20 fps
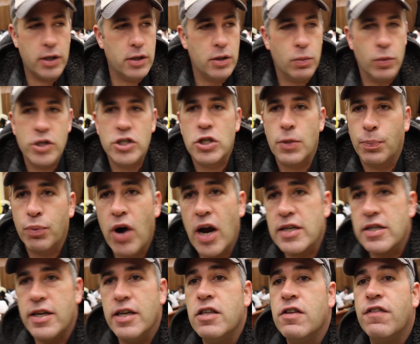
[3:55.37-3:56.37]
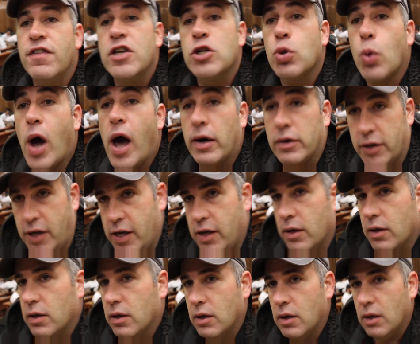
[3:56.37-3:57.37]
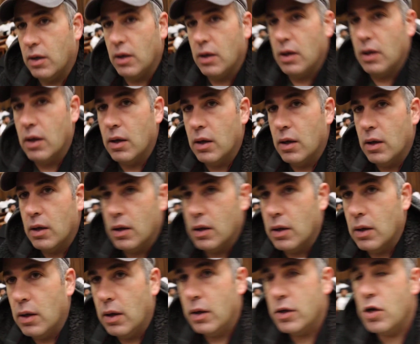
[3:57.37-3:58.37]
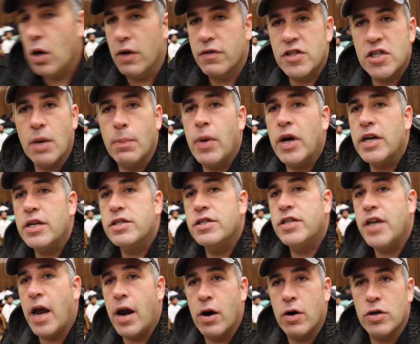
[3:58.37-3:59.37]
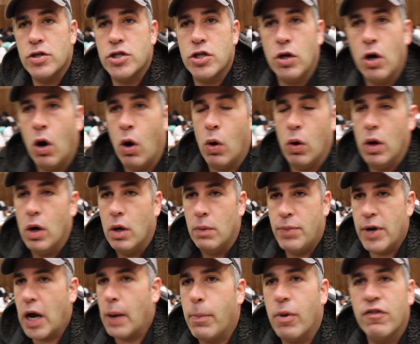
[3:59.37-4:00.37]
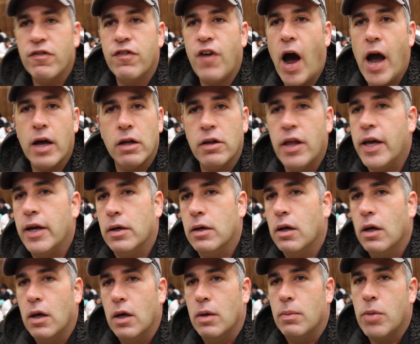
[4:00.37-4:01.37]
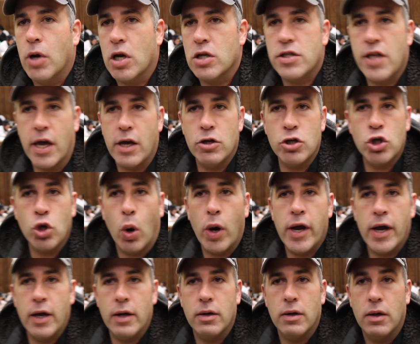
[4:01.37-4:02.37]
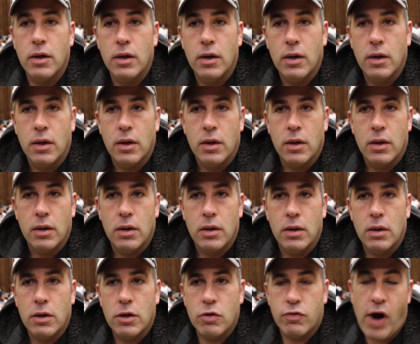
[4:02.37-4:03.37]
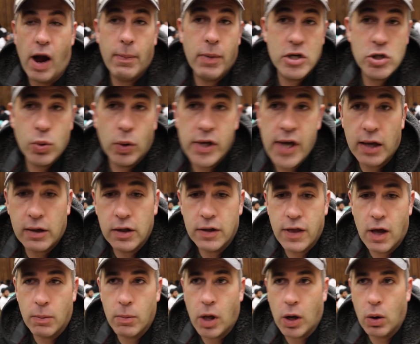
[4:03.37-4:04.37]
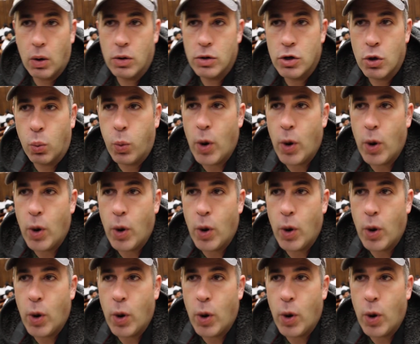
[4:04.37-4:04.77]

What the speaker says: We suppress individuality. If somebody dares, pick violin because they enjoy it, the rabbis will yell at them like, "You're